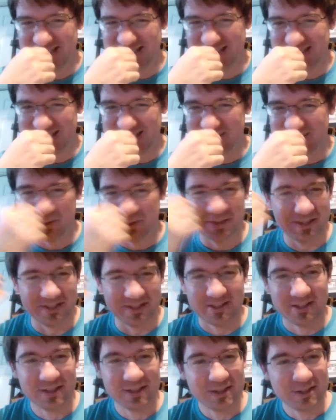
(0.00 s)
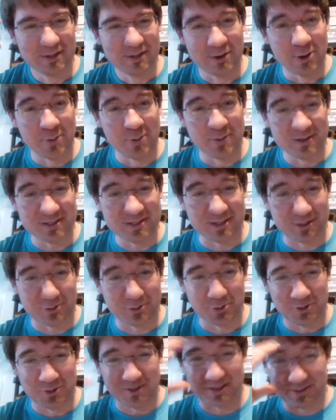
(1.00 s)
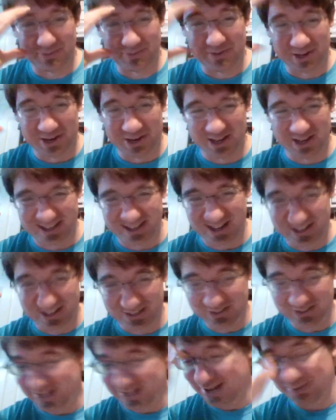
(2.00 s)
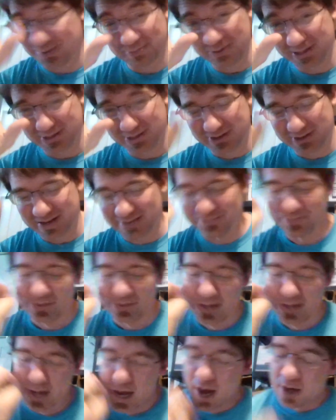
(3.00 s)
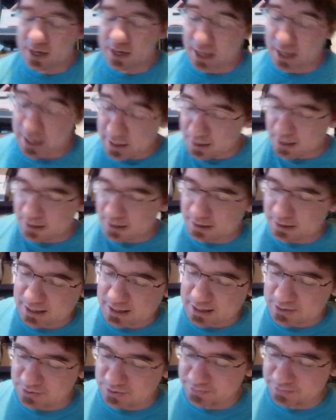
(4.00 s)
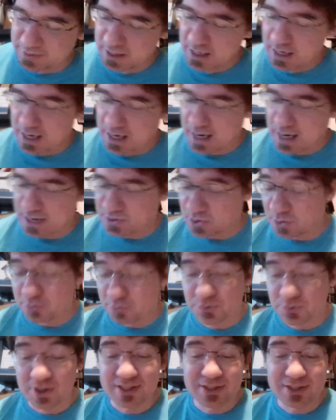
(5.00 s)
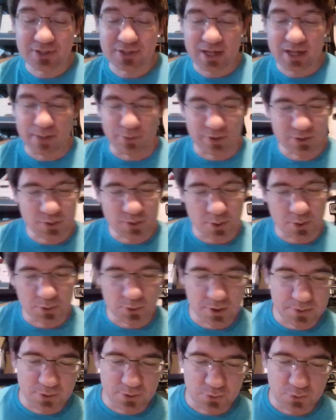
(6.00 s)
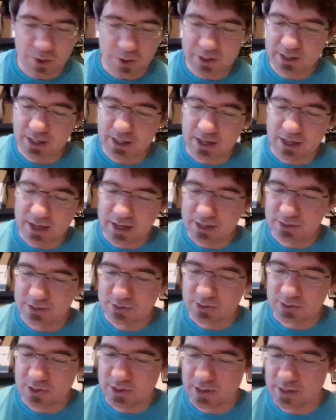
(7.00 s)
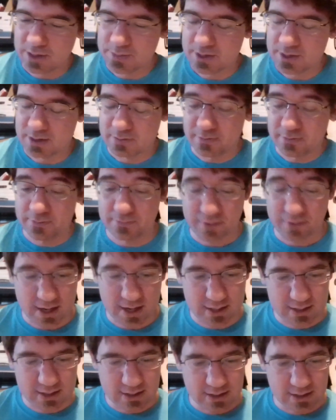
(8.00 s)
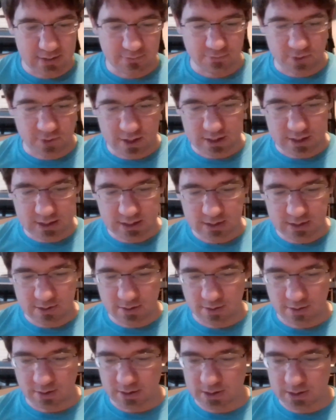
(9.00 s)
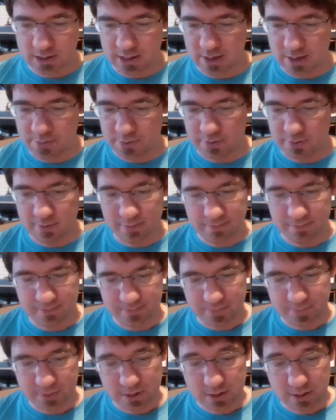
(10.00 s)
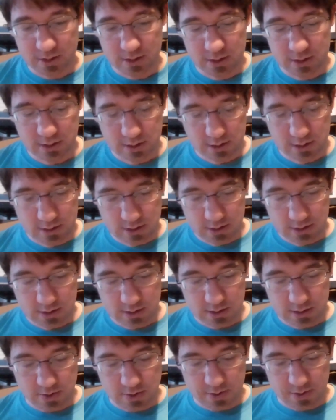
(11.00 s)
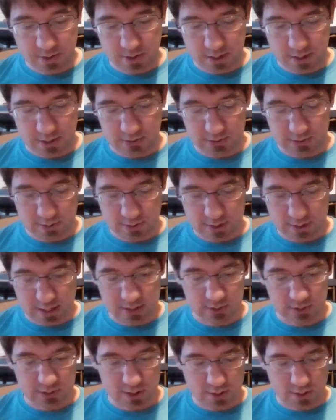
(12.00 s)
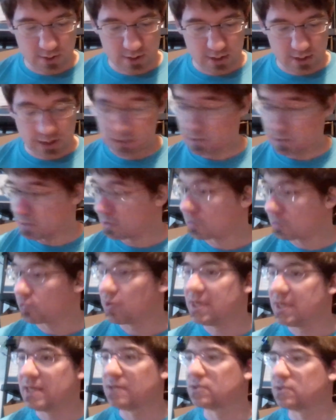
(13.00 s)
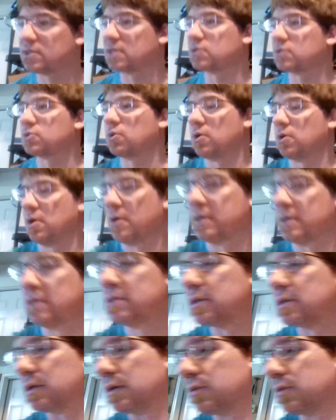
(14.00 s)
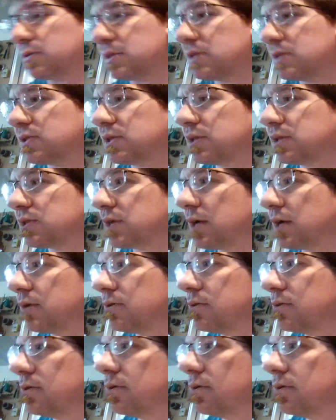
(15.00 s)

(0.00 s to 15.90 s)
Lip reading: so the door with this VR goggles on, pretty great. Okay, in any case, so the frontier table is what we're going to be rolling on. So let me find the frontier table. Oh, there it is. Okay, so it's a 3d6 roll. Oh, I need to get another d6 out.